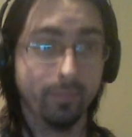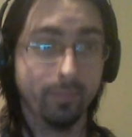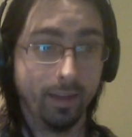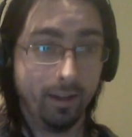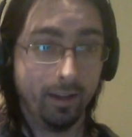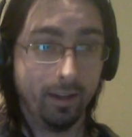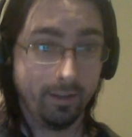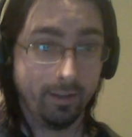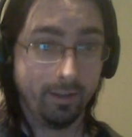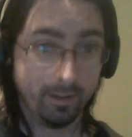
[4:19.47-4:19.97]

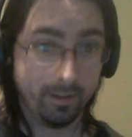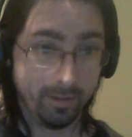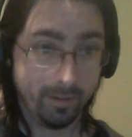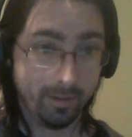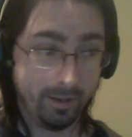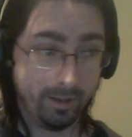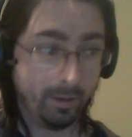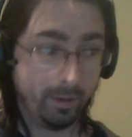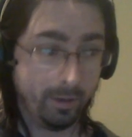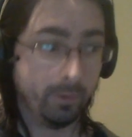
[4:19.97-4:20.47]
Josh
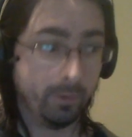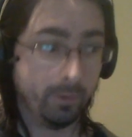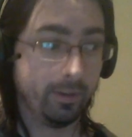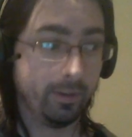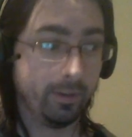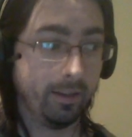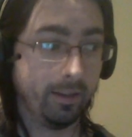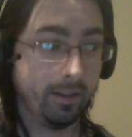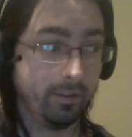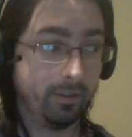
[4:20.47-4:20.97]
Rain goes
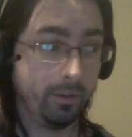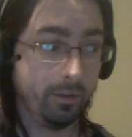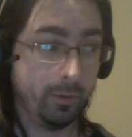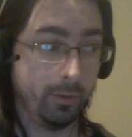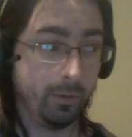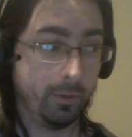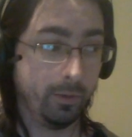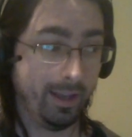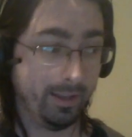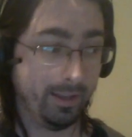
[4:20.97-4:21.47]

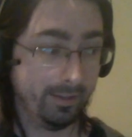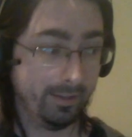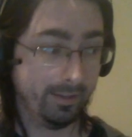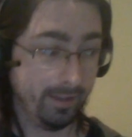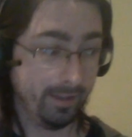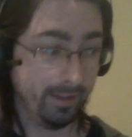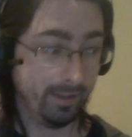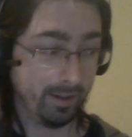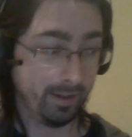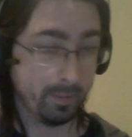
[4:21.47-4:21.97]
into his
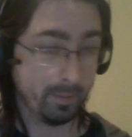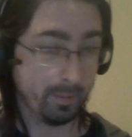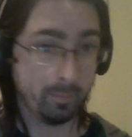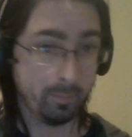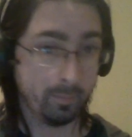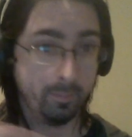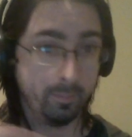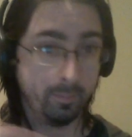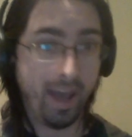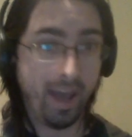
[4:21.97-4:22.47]

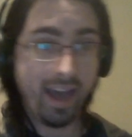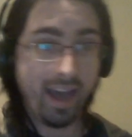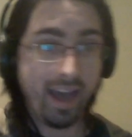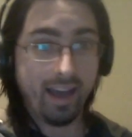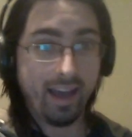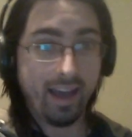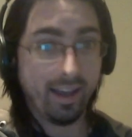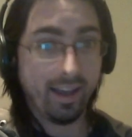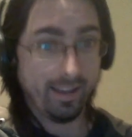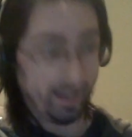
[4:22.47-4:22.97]

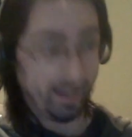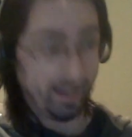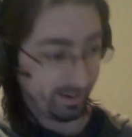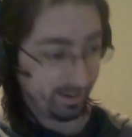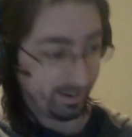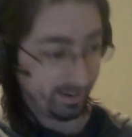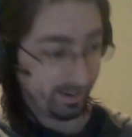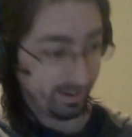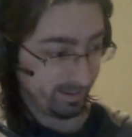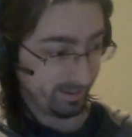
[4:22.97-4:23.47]
bag,
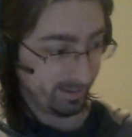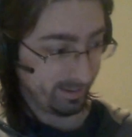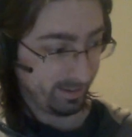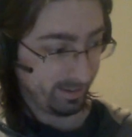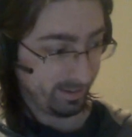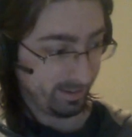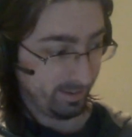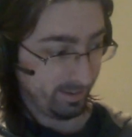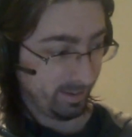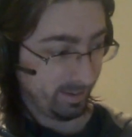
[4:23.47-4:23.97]
actually,
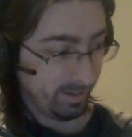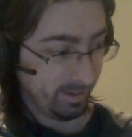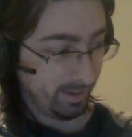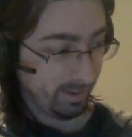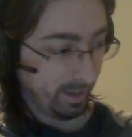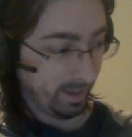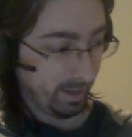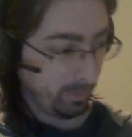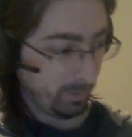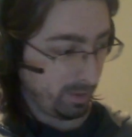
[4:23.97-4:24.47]

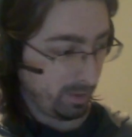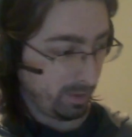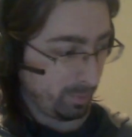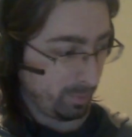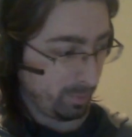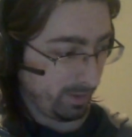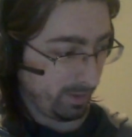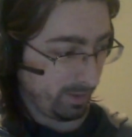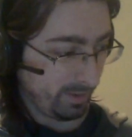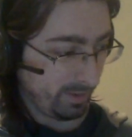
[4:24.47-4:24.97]
and what it
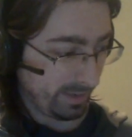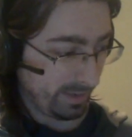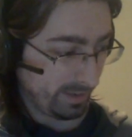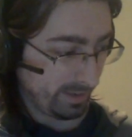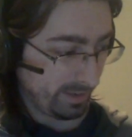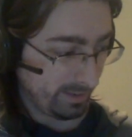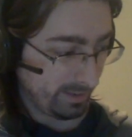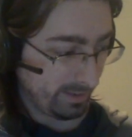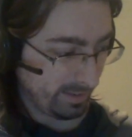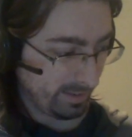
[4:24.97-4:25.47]
brings
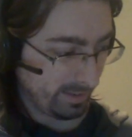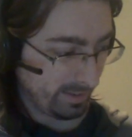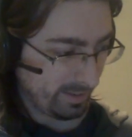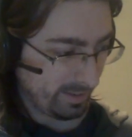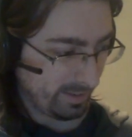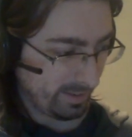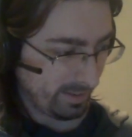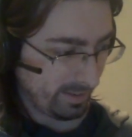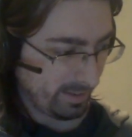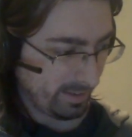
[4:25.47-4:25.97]
out
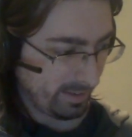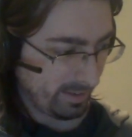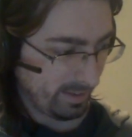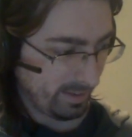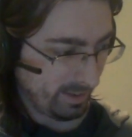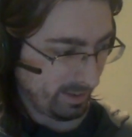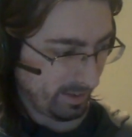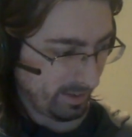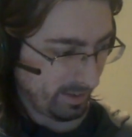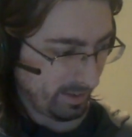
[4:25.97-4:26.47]

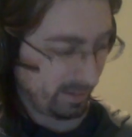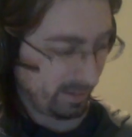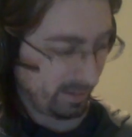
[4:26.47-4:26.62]
is